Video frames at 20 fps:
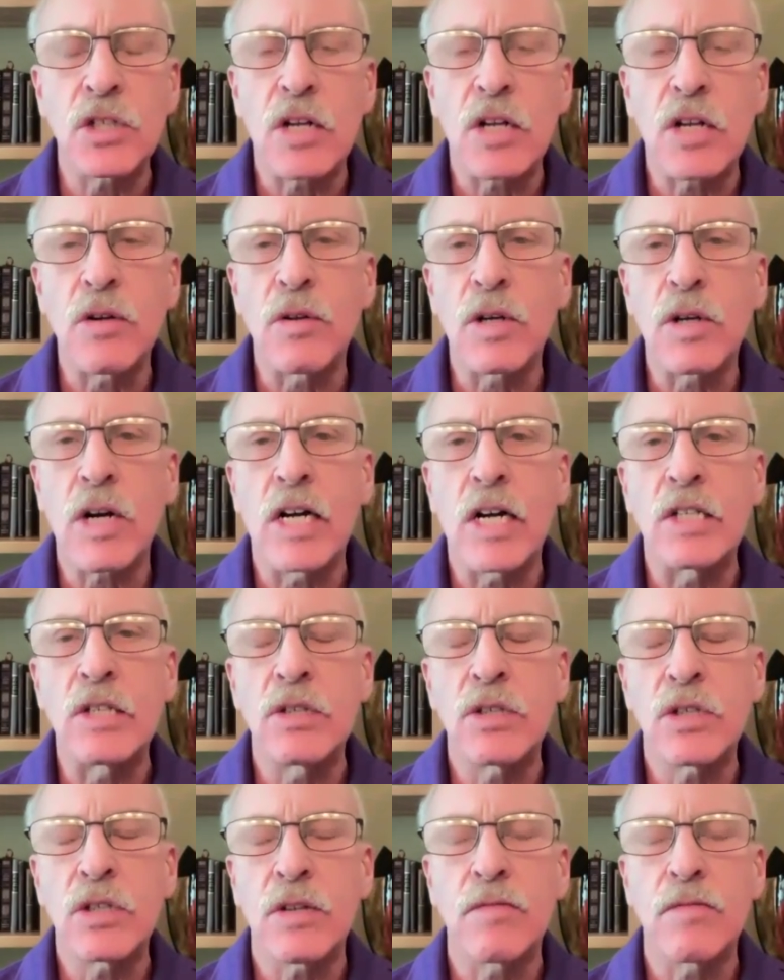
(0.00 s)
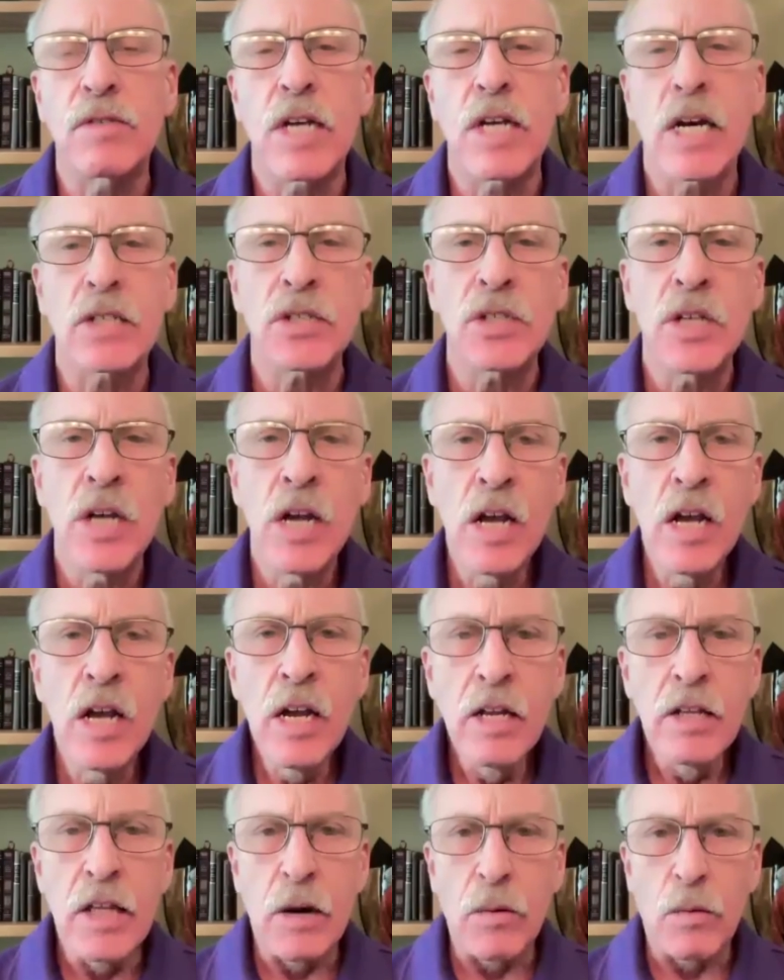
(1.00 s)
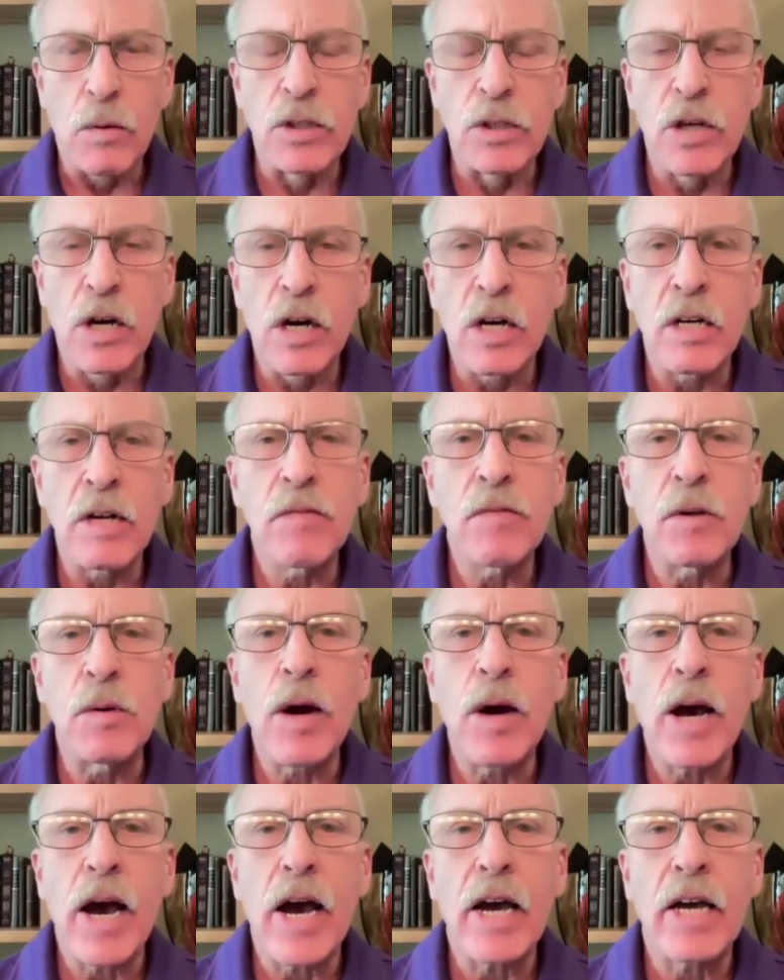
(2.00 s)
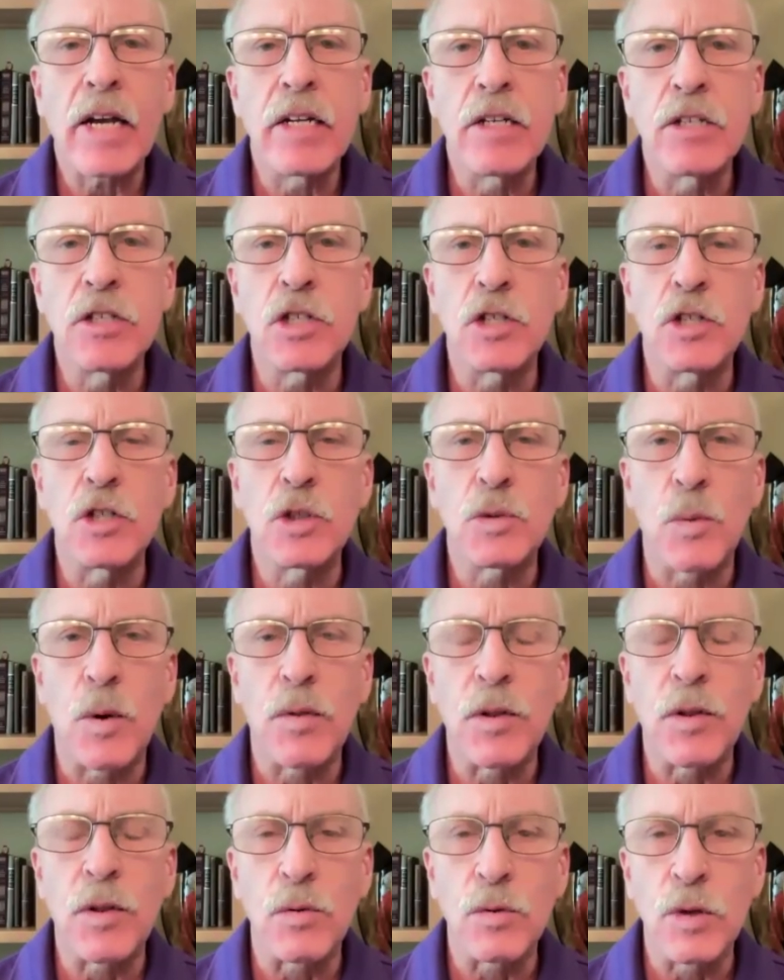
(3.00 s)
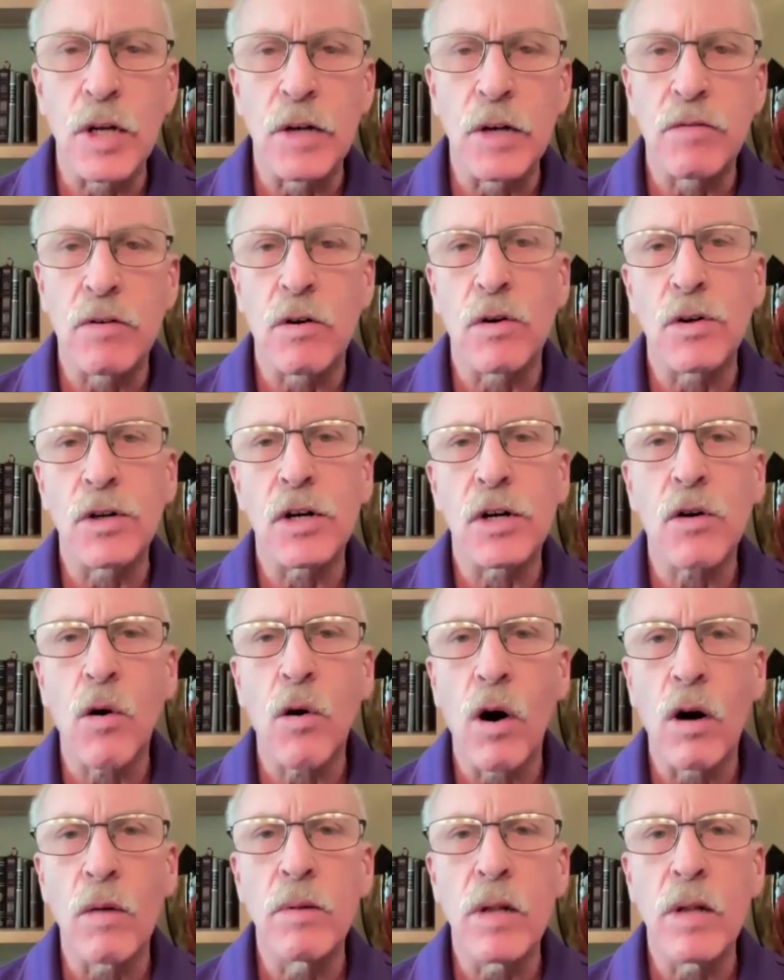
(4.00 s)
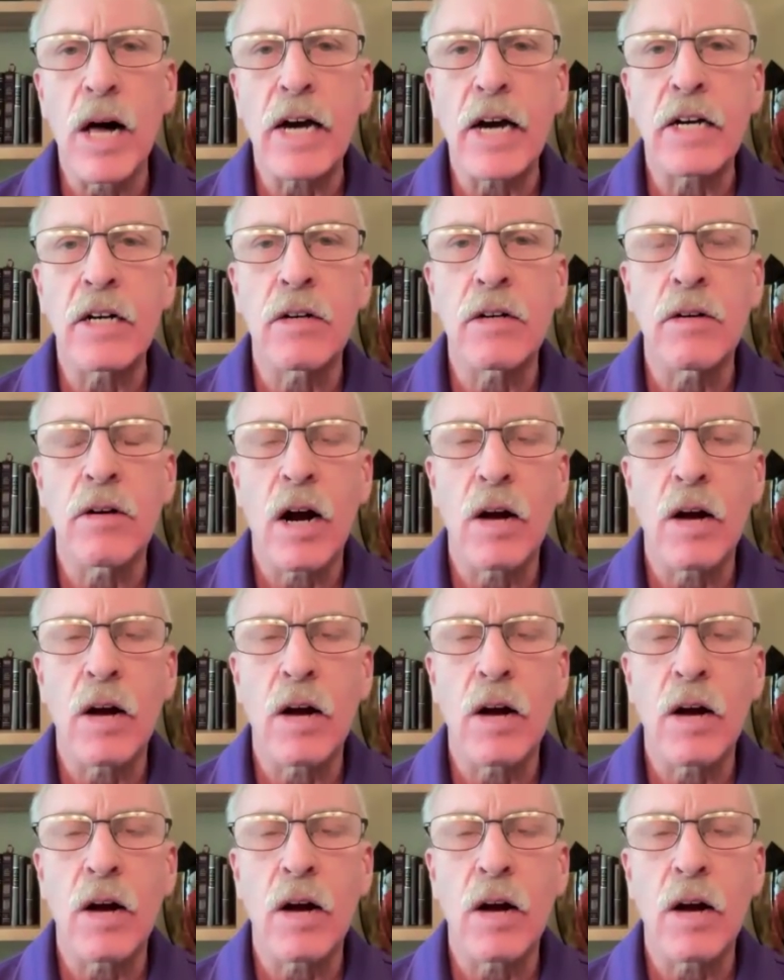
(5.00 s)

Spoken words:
I knew the kinds of tests that were done if you had issues with your liver or your gallbladder.